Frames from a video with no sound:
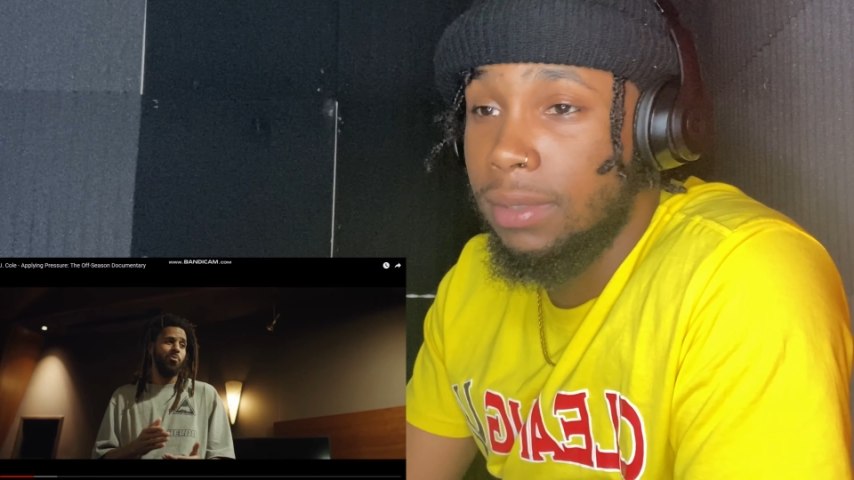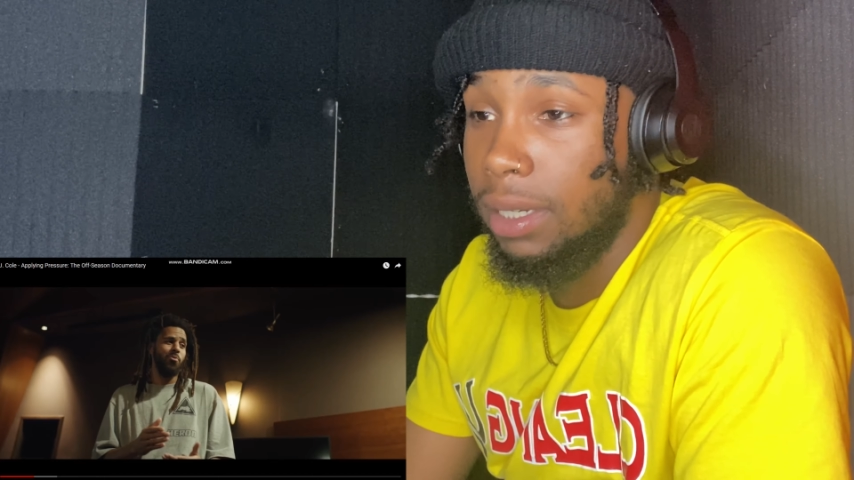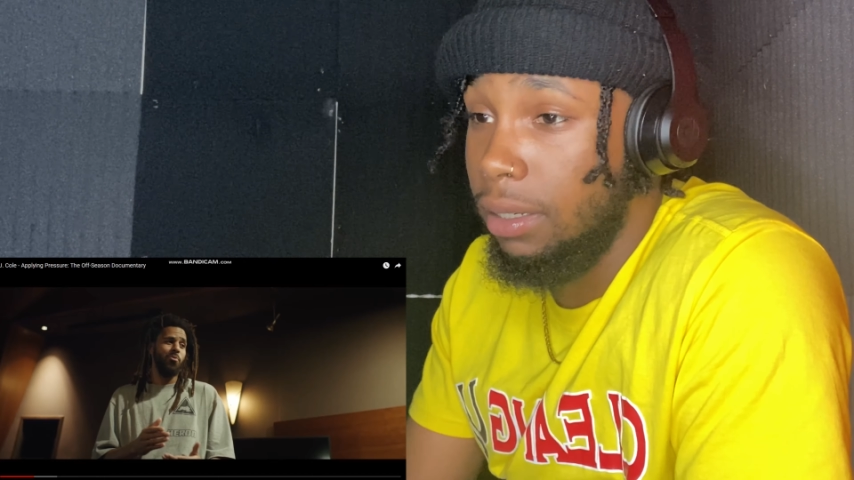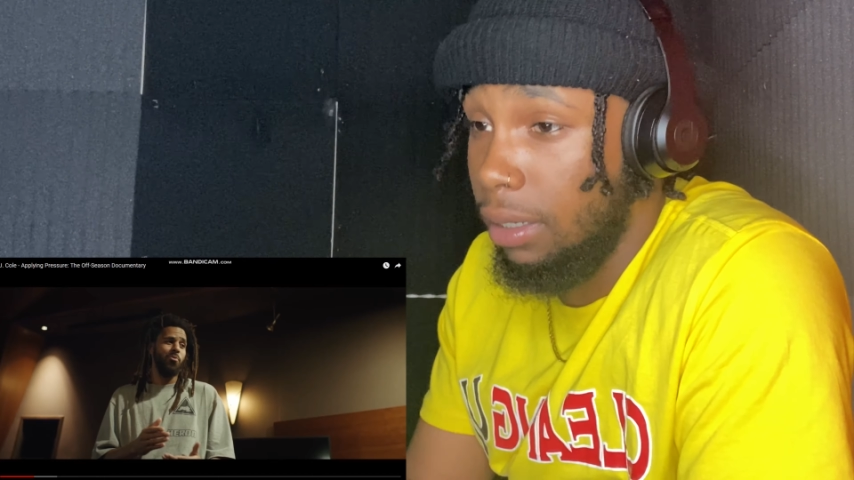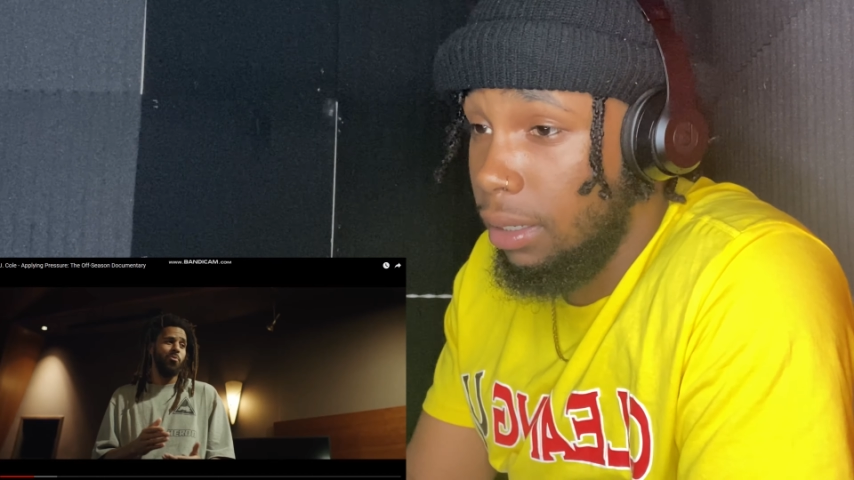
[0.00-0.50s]

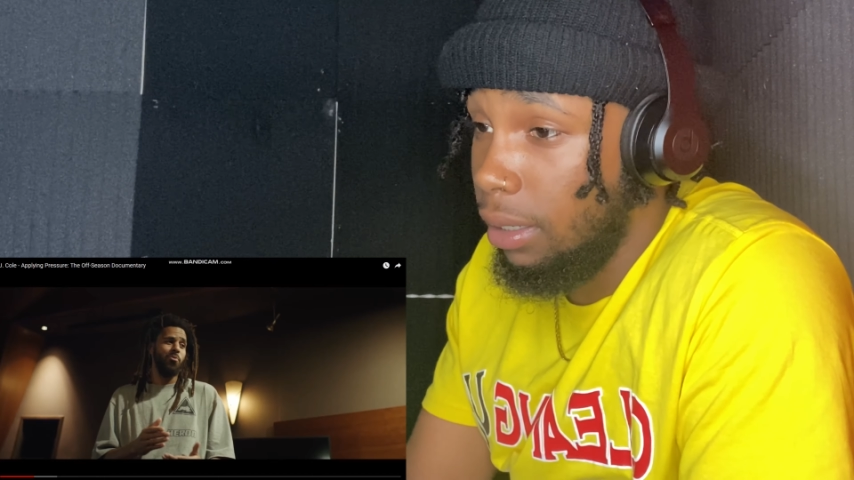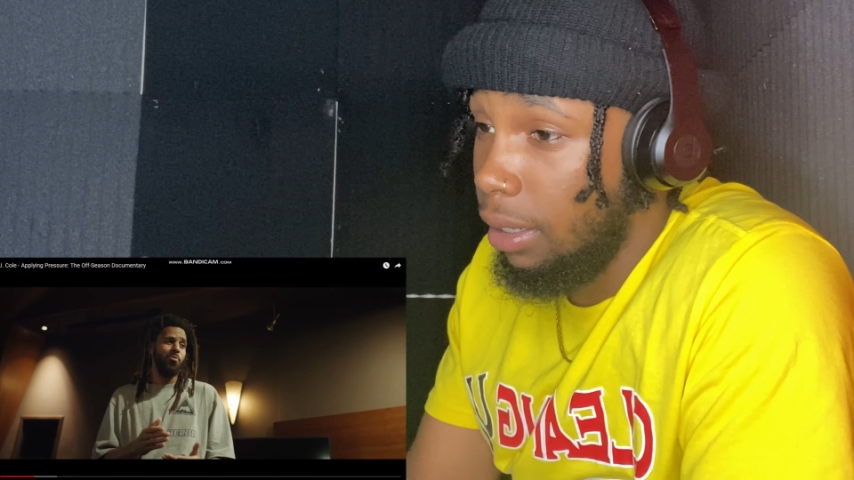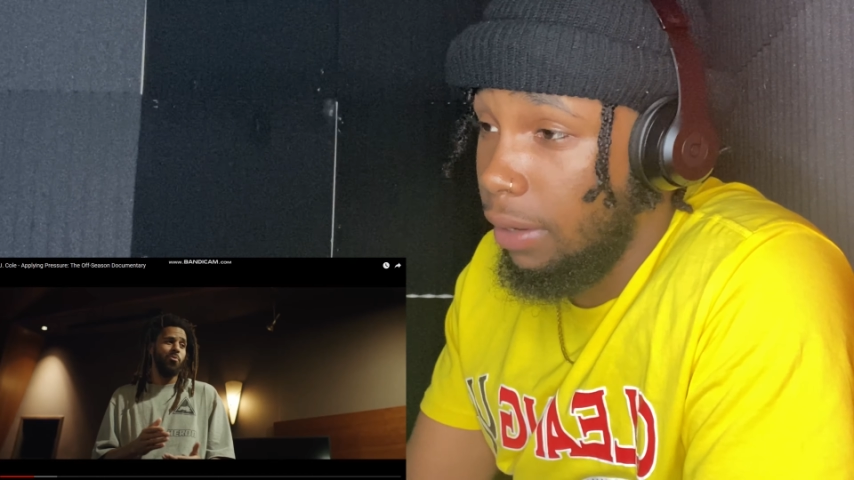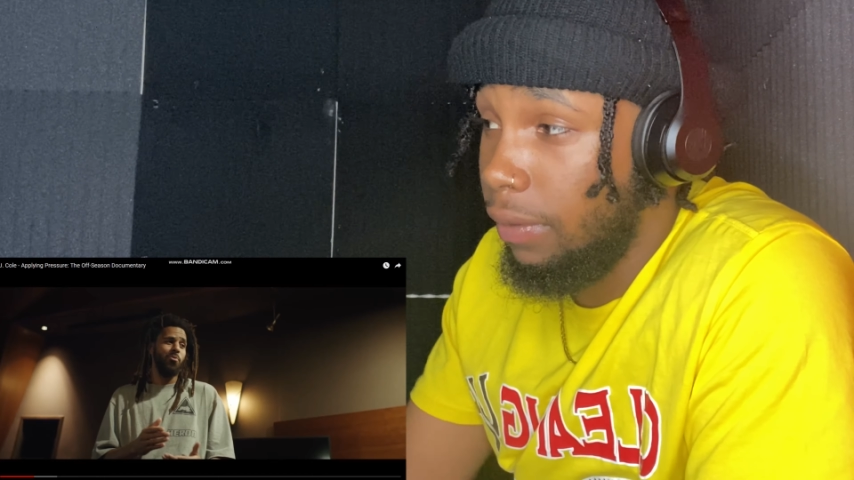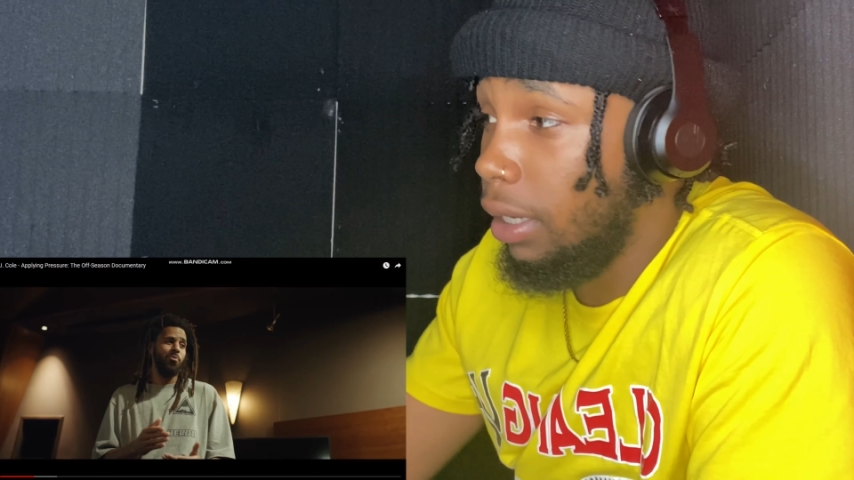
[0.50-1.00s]
And then
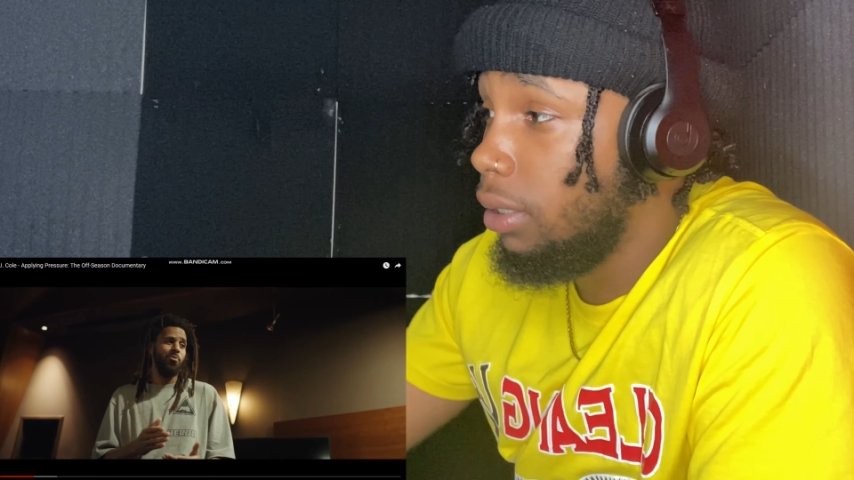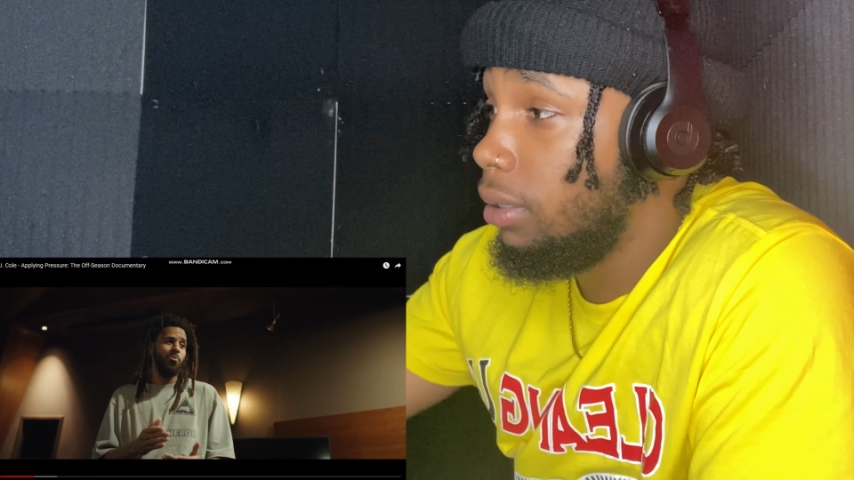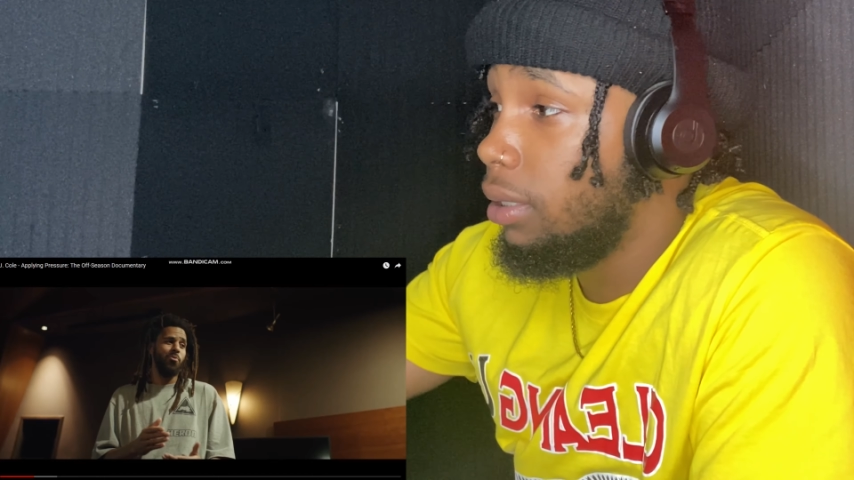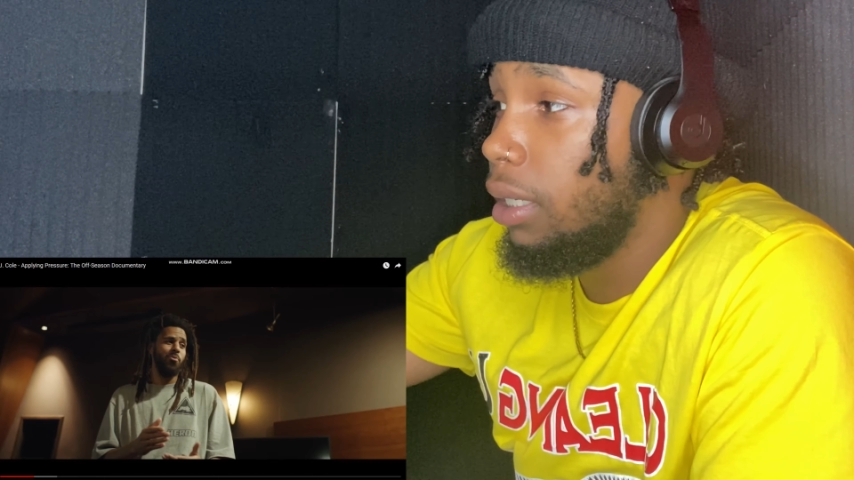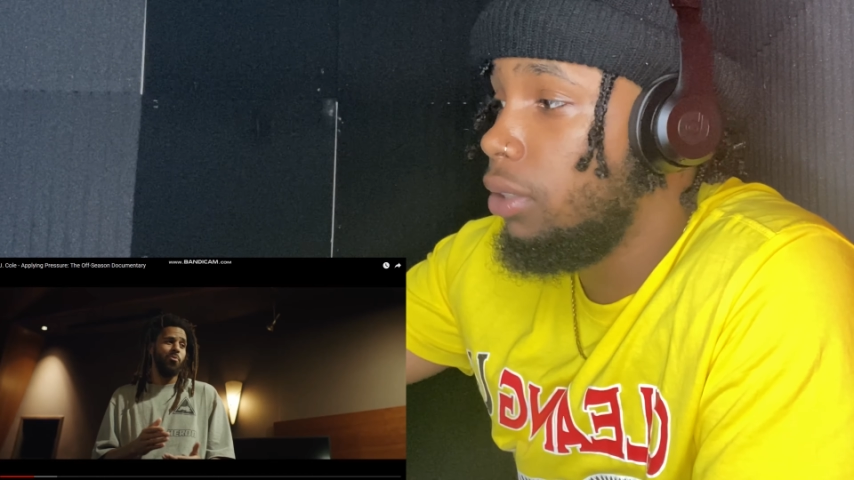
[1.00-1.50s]
if they
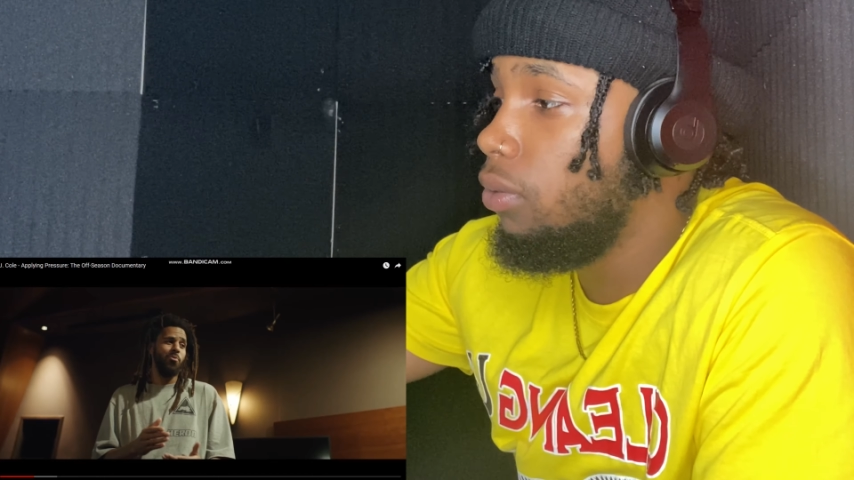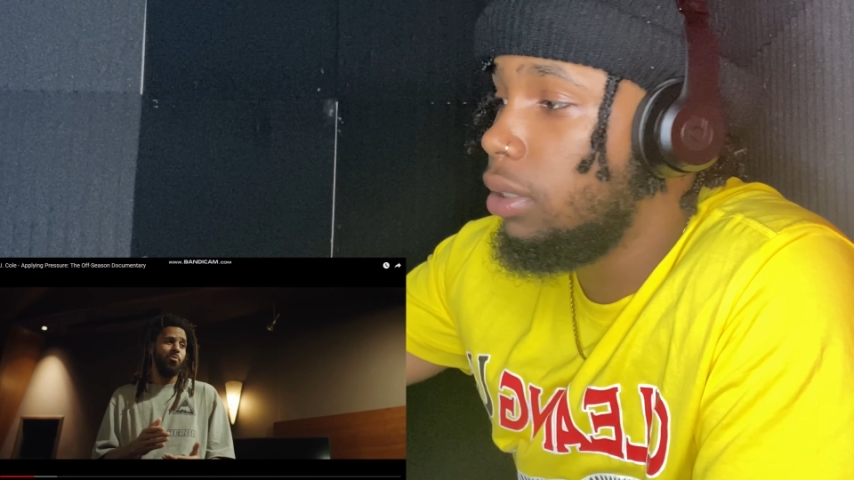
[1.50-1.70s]
telling you to